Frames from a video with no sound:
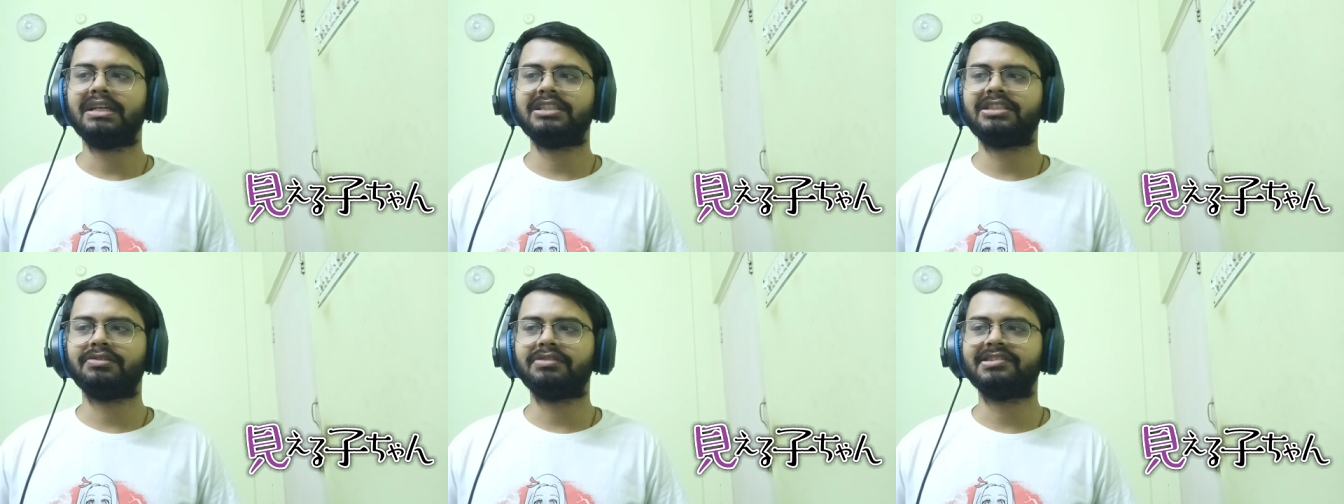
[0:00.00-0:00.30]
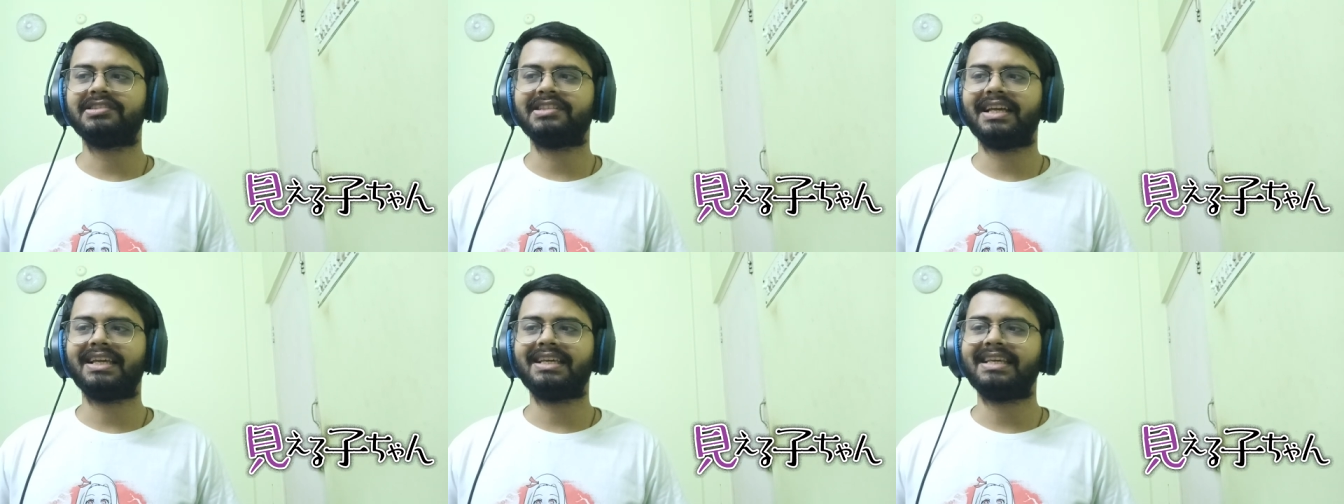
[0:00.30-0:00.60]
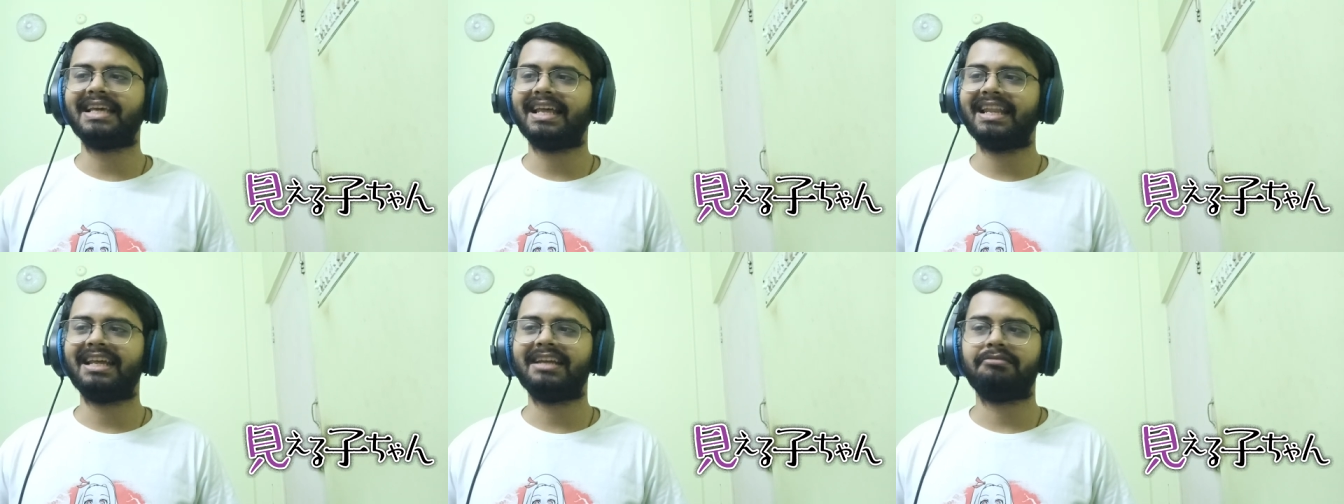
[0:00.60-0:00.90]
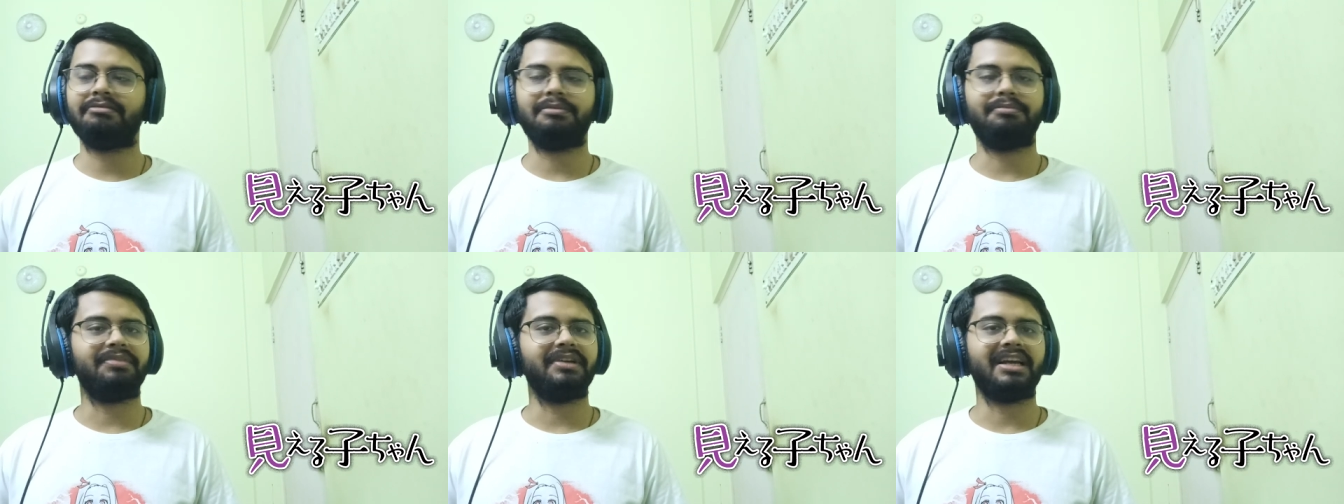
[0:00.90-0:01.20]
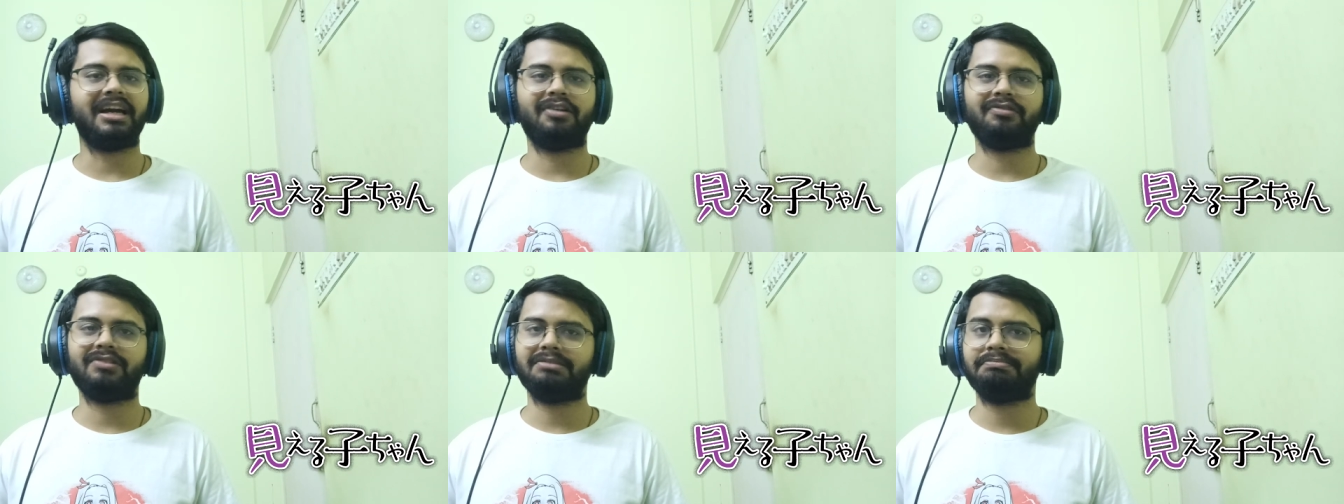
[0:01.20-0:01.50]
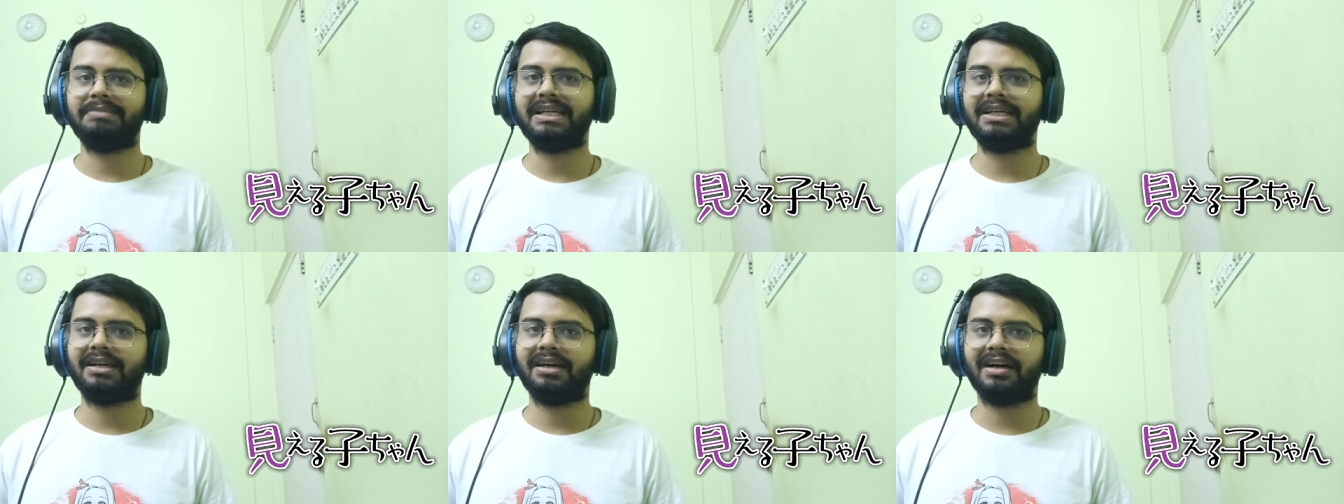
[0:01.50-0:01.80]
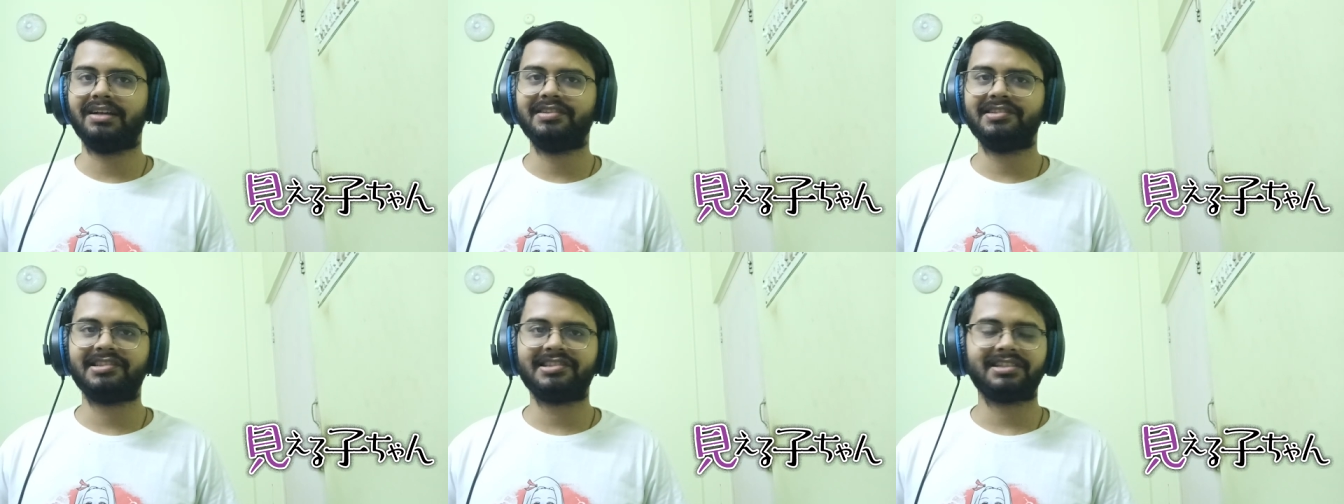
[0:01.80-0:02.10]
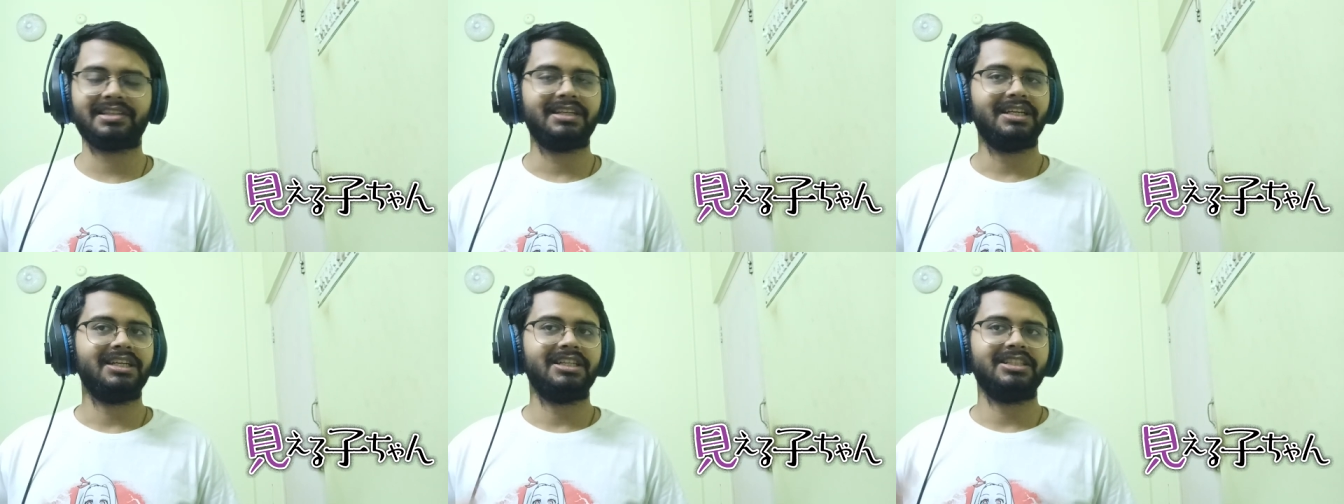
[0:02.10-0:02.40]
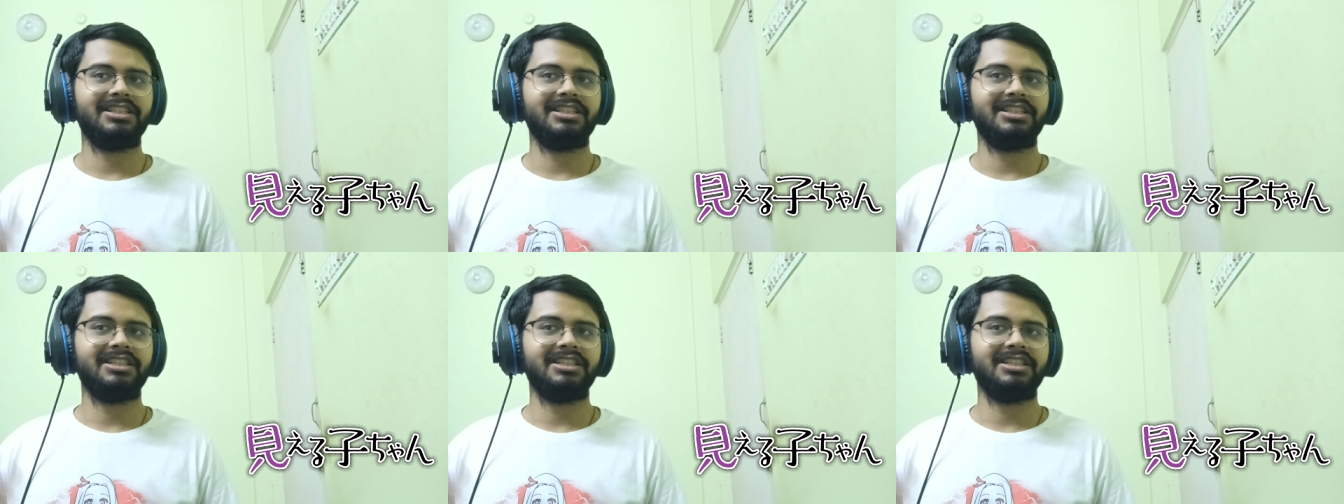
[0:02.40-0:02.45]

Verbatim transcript: she was like, yeah, let me bring out the big guns.